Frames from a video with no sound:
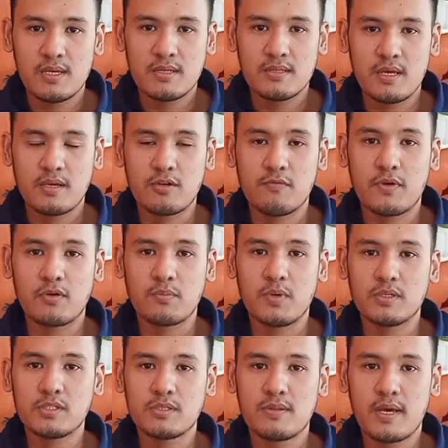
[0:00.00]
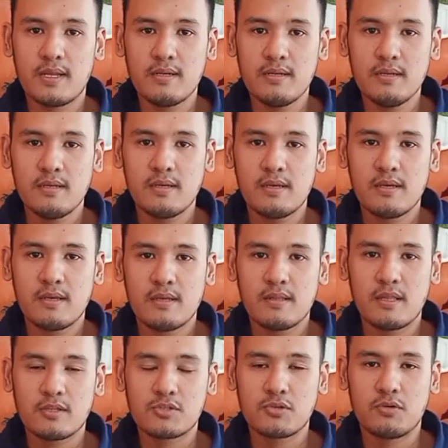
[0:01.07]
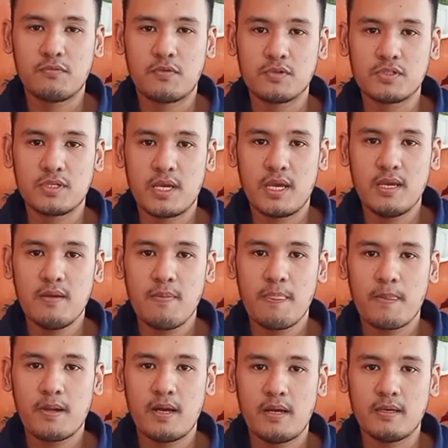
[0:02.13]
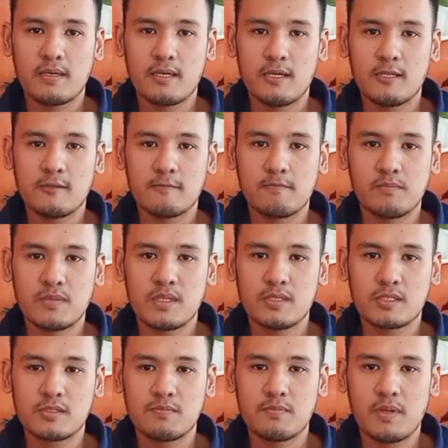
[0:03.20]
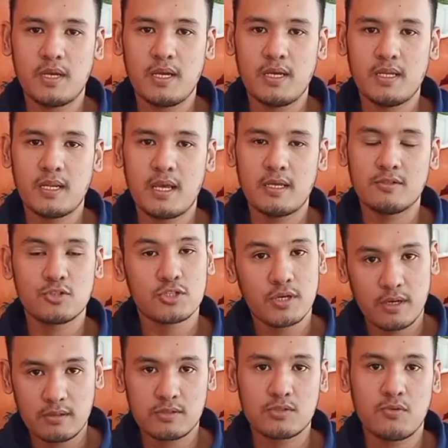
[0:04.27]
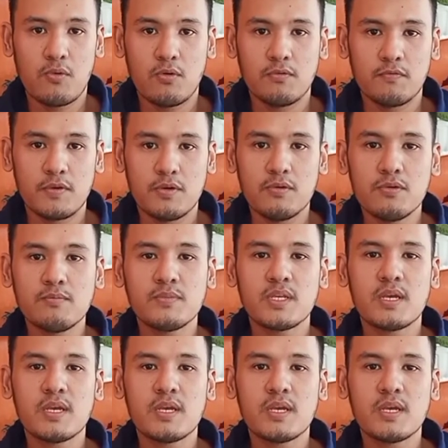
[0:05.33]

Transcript: Thank you very much then. That's all for today. I can explain and share to all of you.